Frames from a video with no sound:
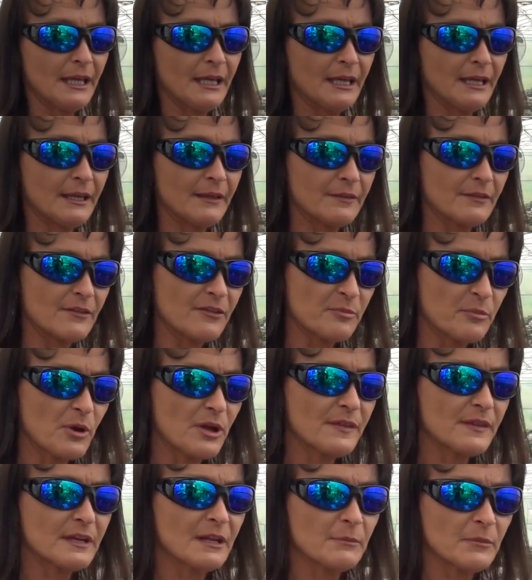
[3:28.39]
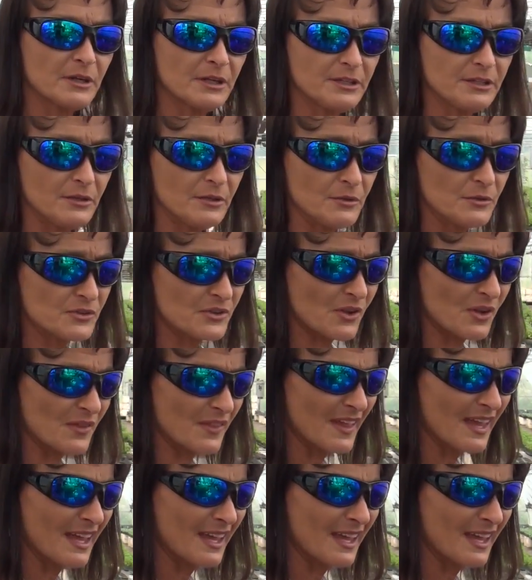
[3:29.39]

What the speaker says: And the spray that I'm going to use on